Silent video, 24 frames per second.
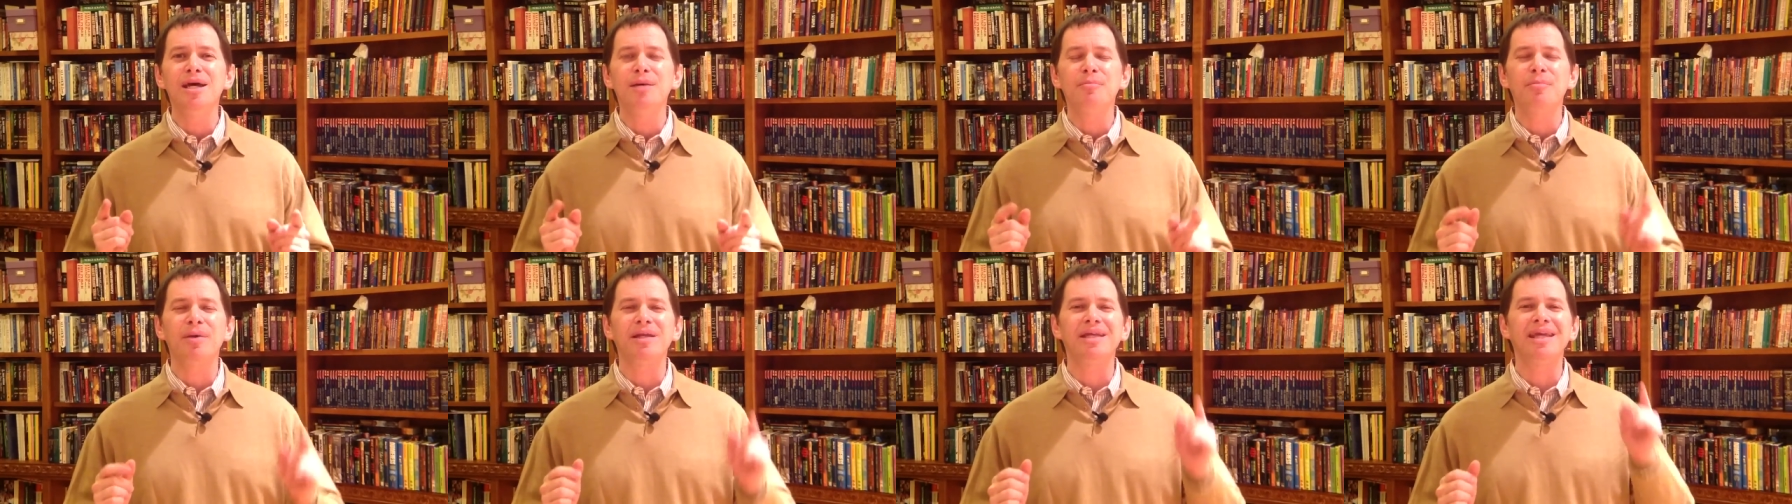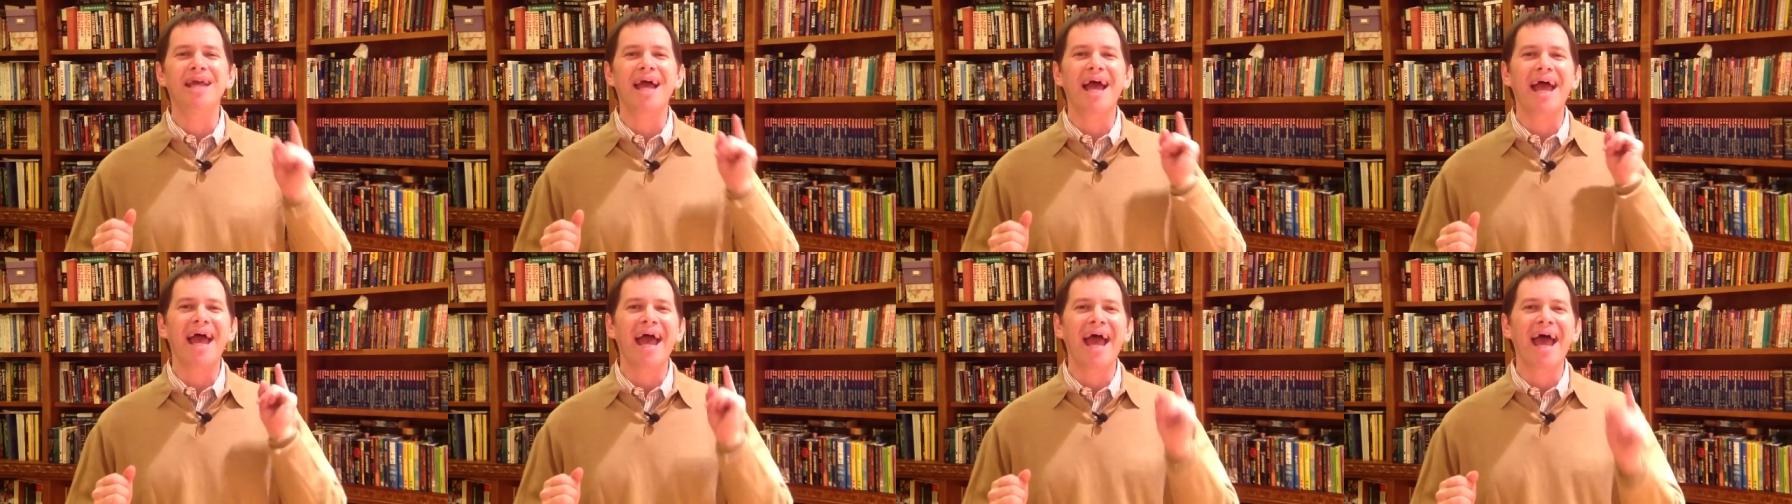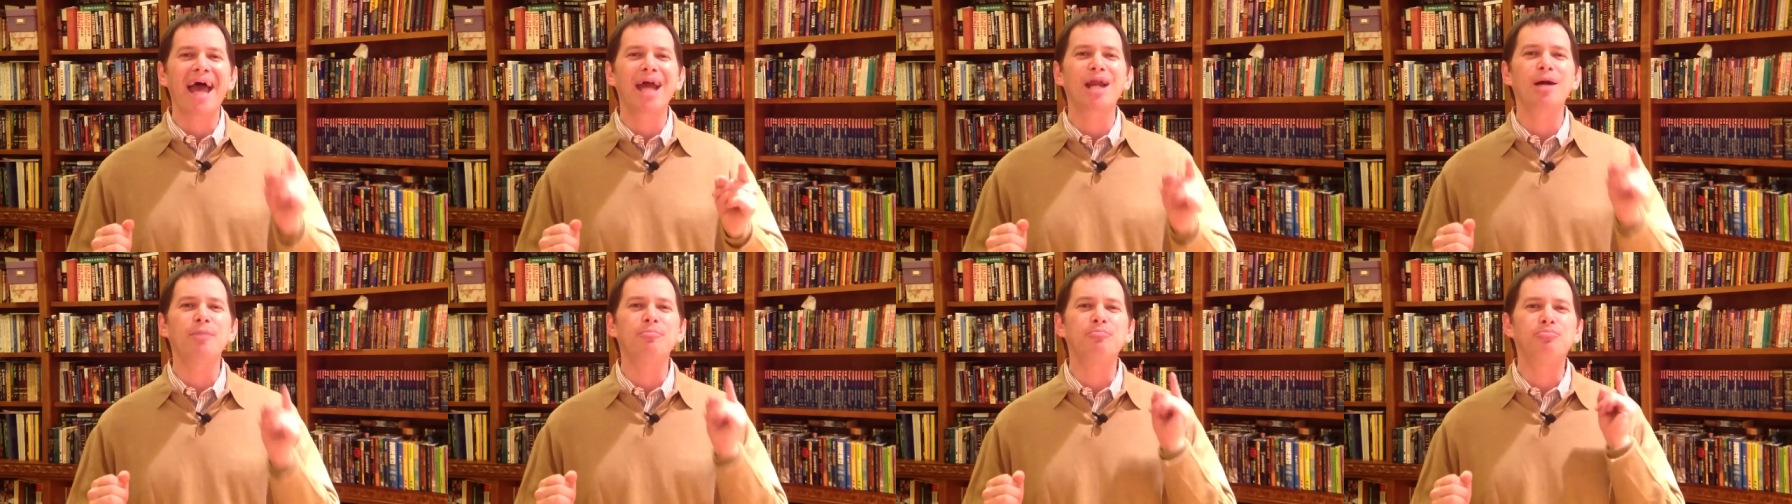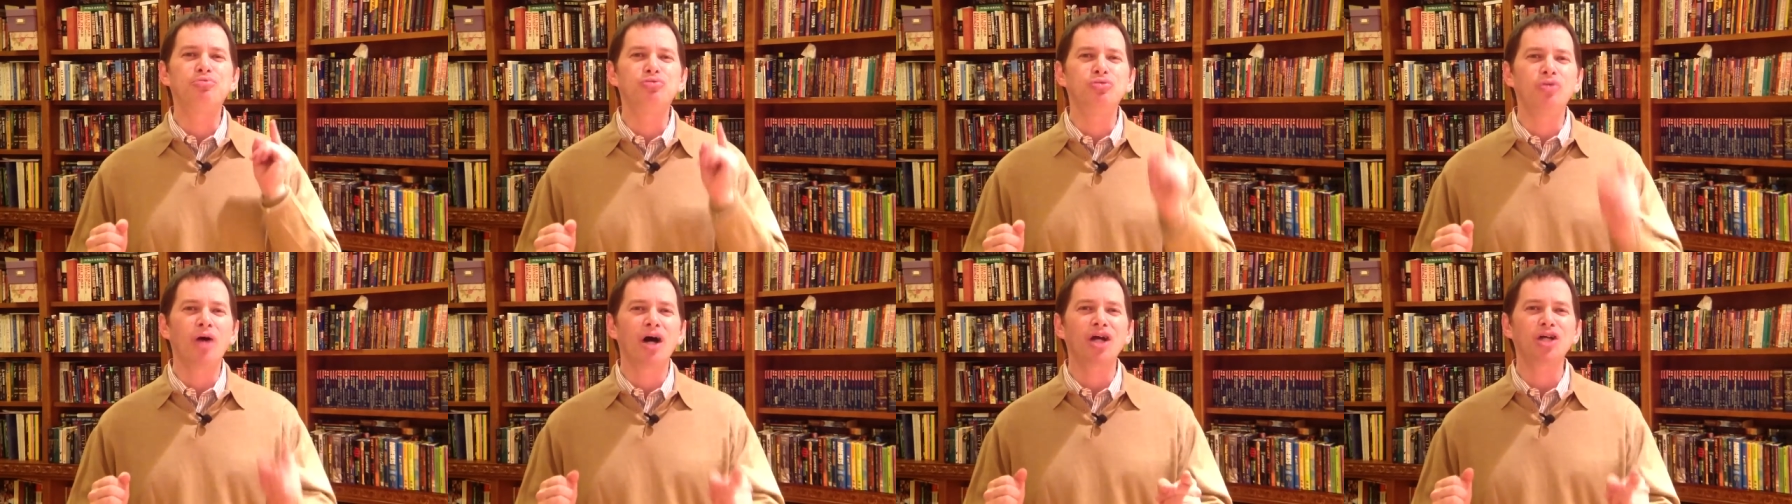but you had a
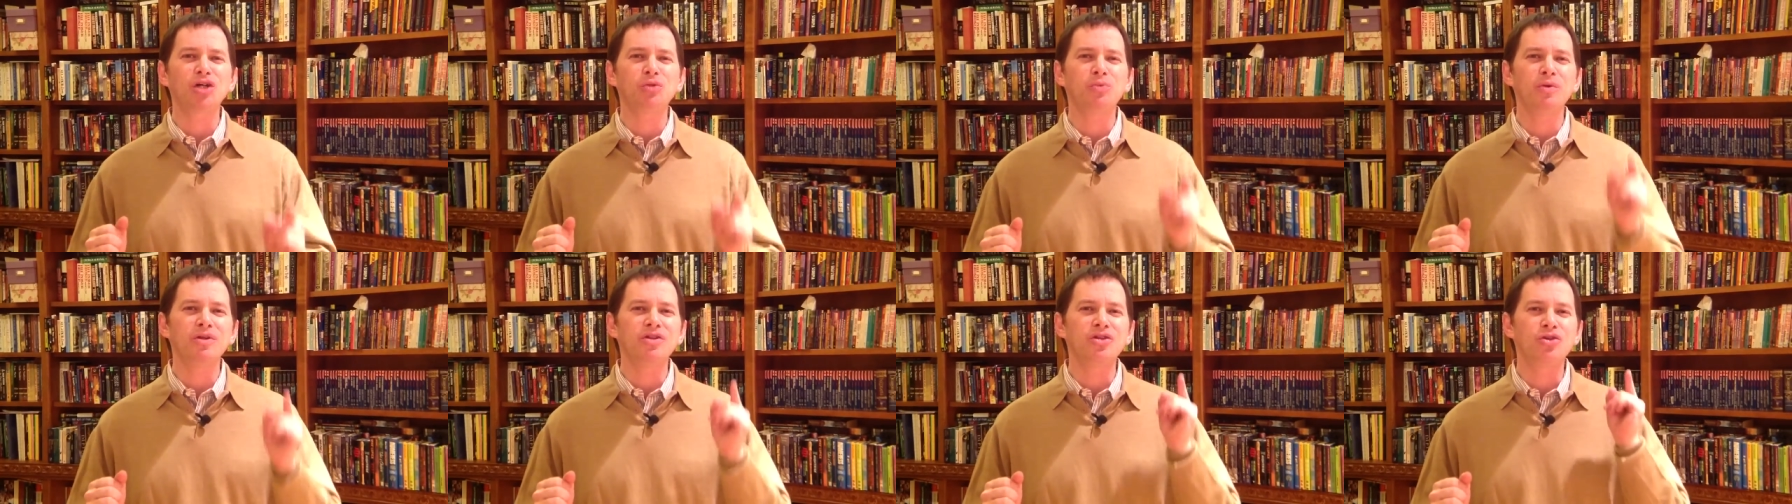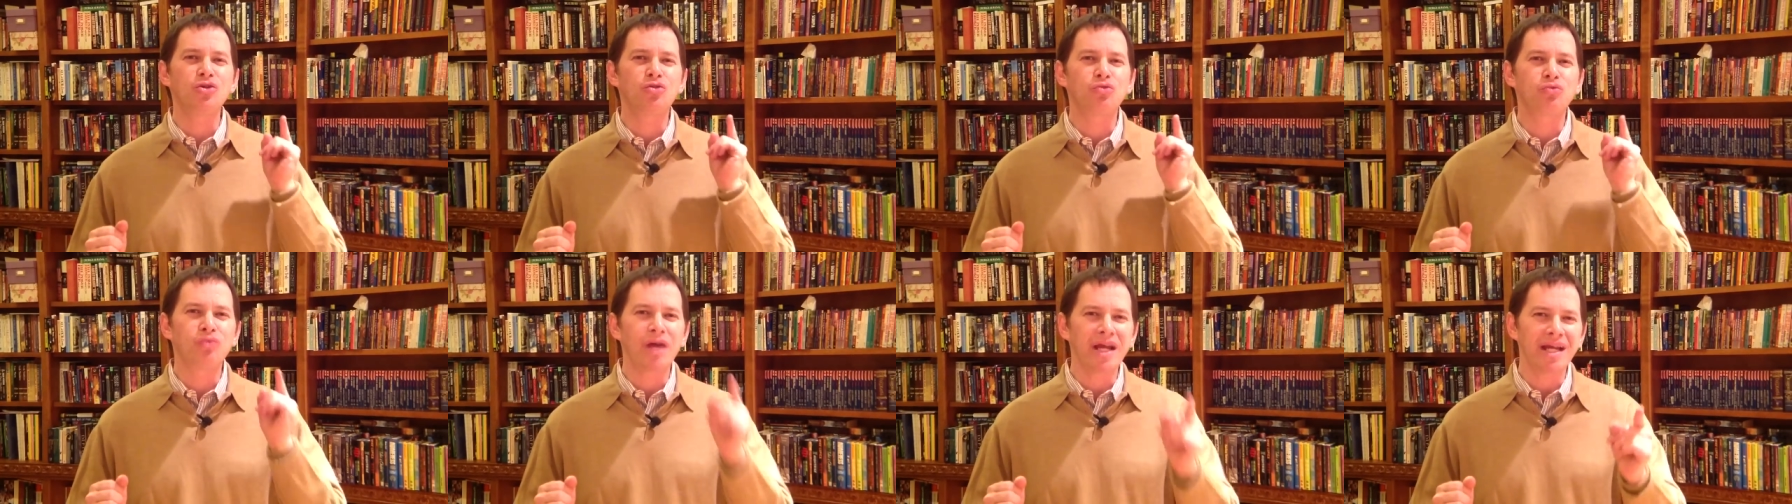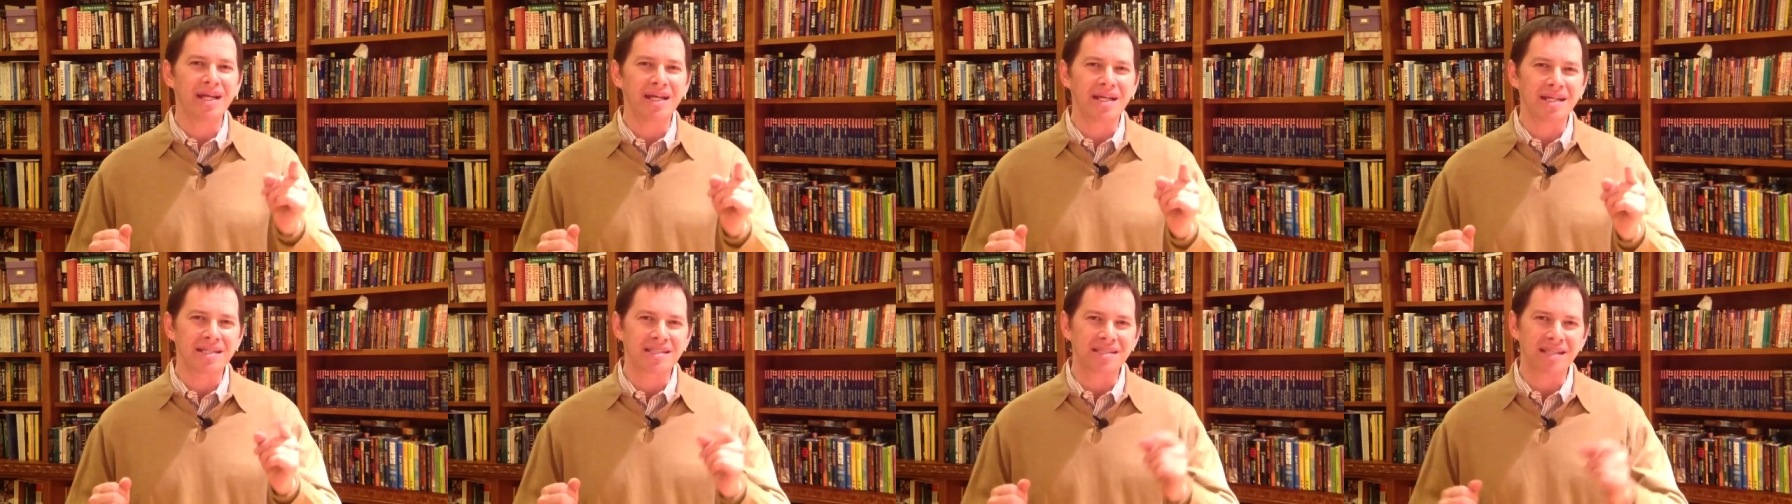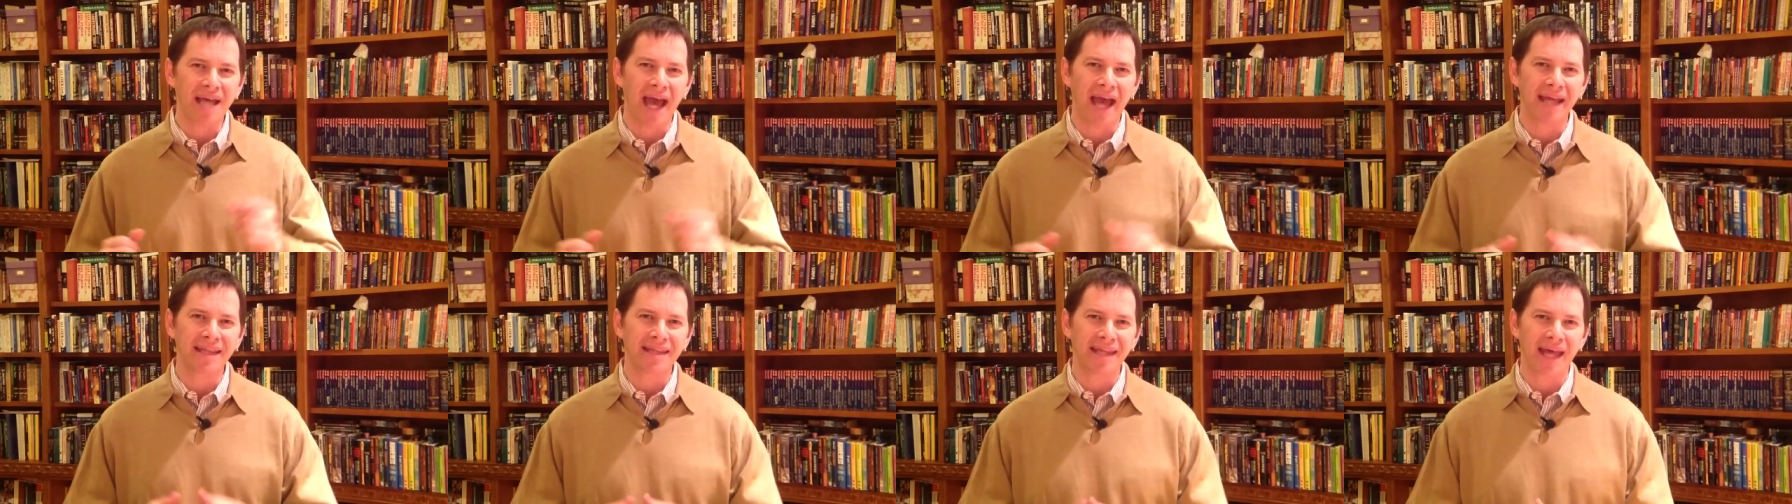brush with greatness
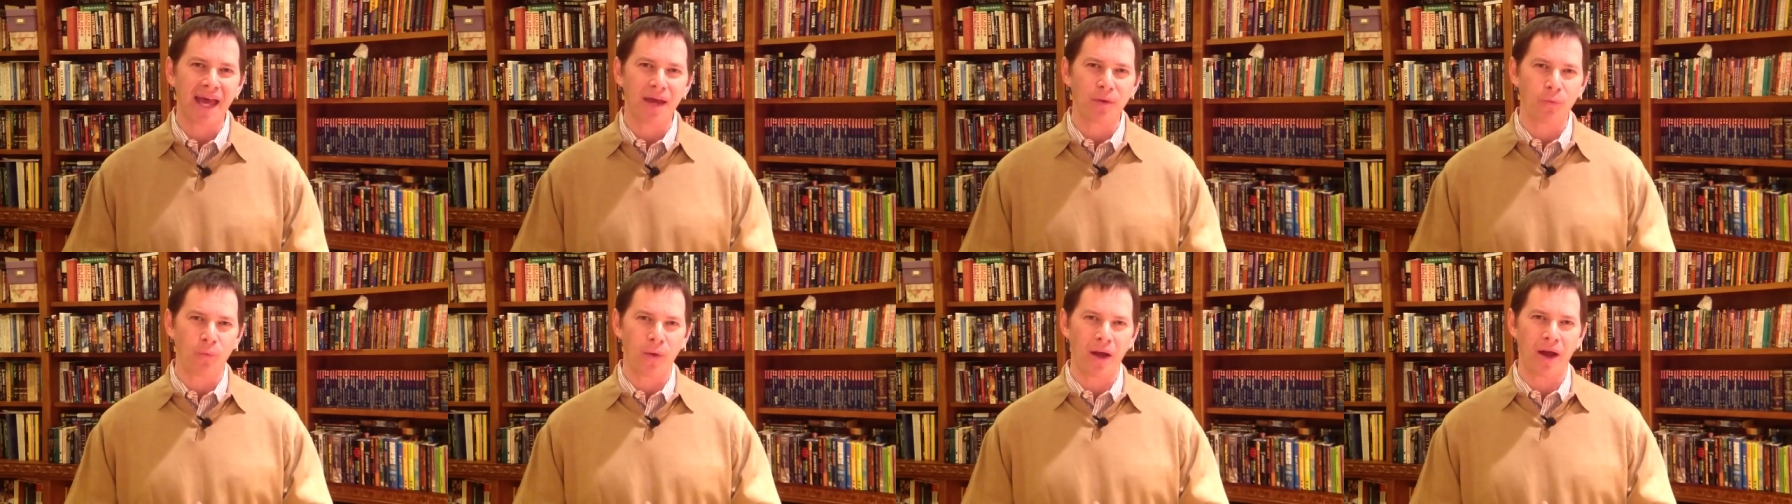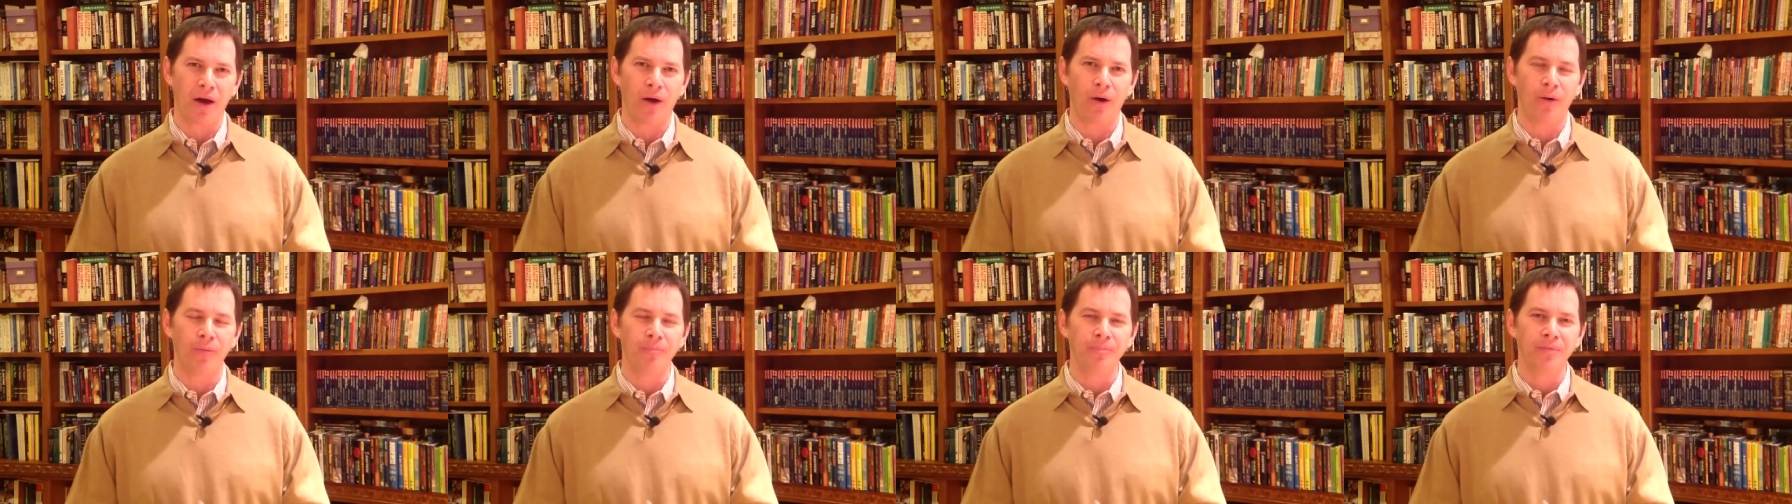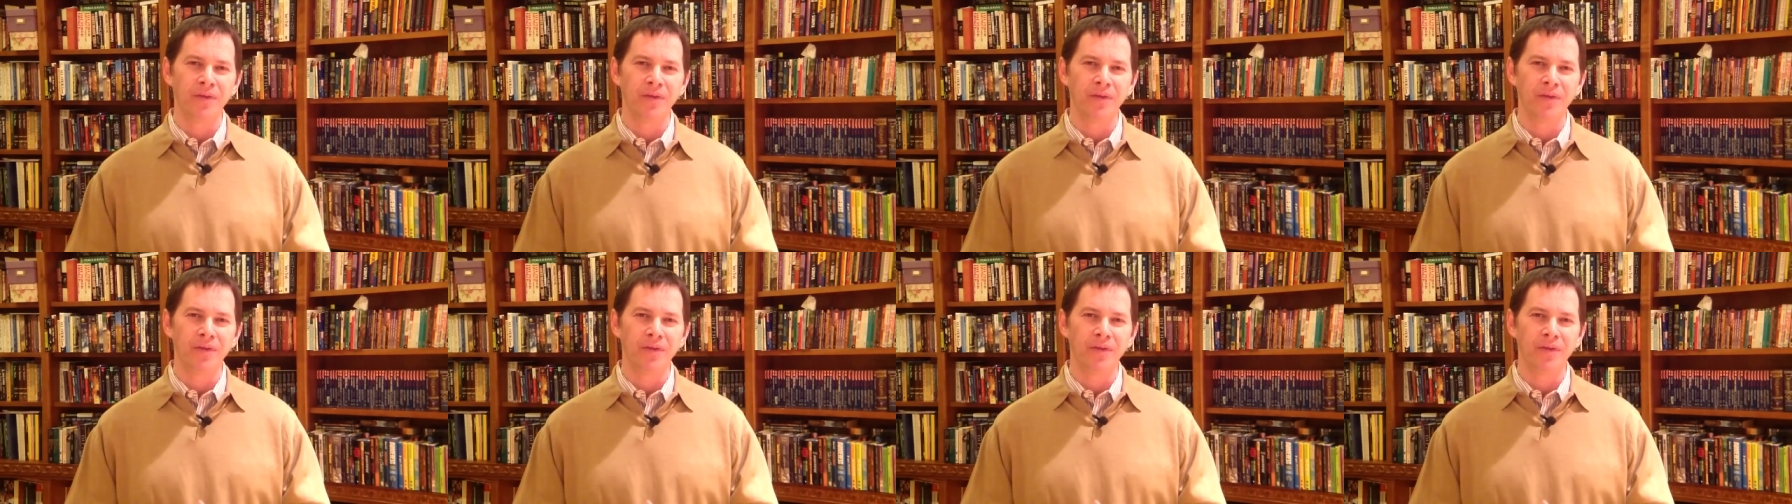at that well.